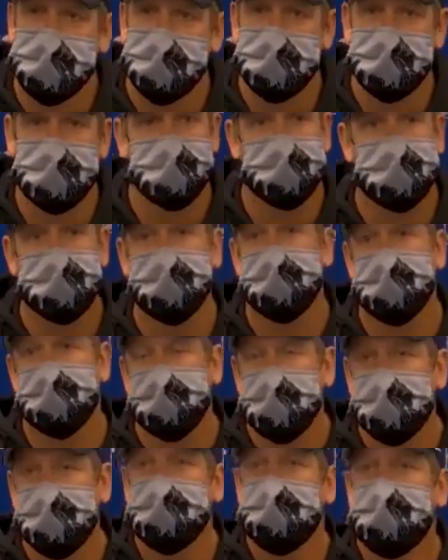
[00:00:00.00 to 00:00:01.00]
I mean, well,
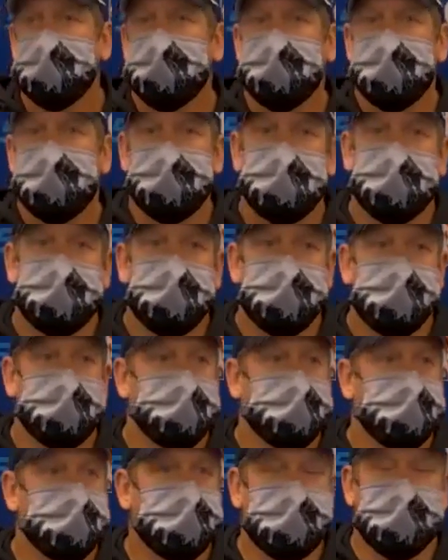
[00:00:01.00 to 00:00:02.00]
we got we
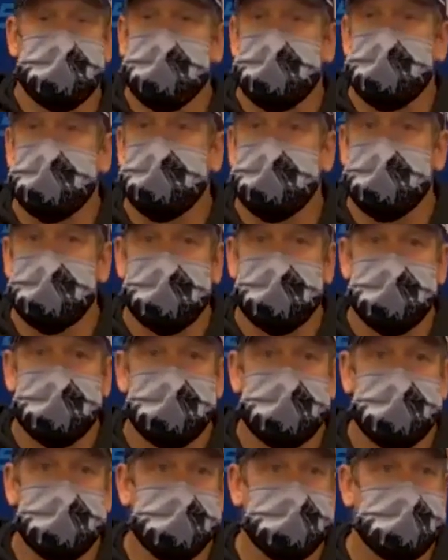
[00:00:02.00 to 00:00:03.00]
got to guard and
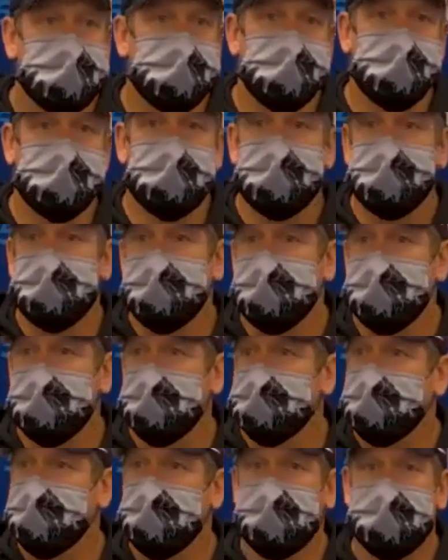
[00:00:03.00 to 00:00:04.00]
make things more
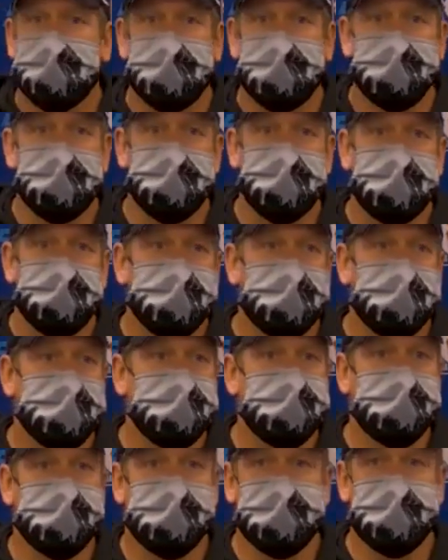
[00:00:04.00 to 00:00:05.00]
difficult than they're used
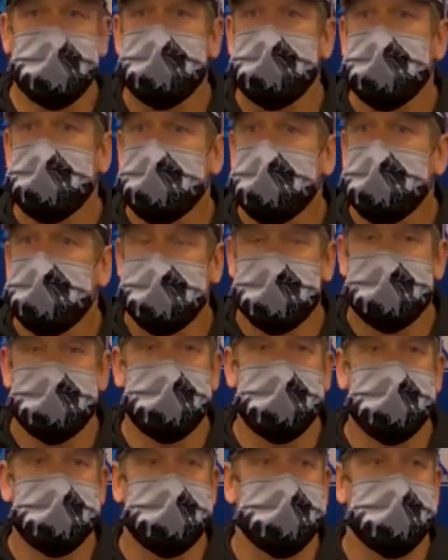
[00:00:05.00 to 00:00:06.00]
to them
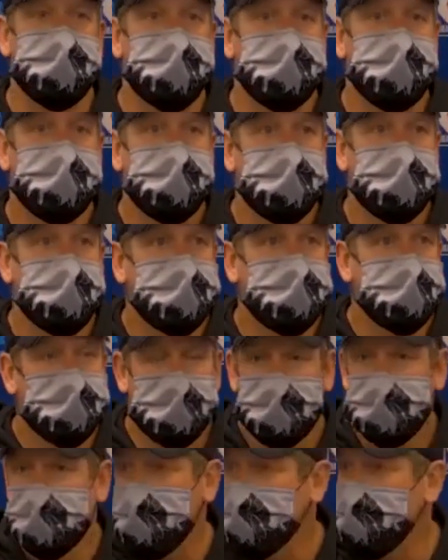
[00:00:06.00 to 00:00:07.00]
being. We got to
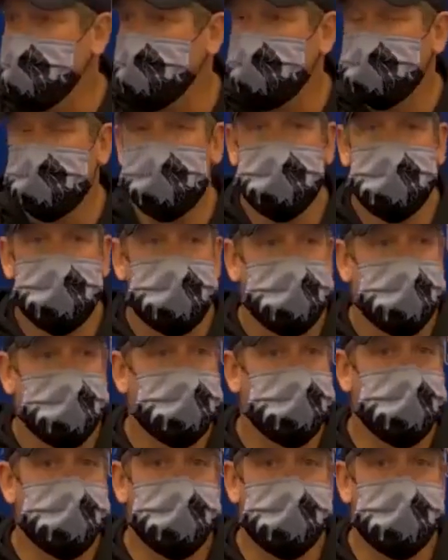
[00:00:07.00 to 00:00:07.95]
keep them off the glass.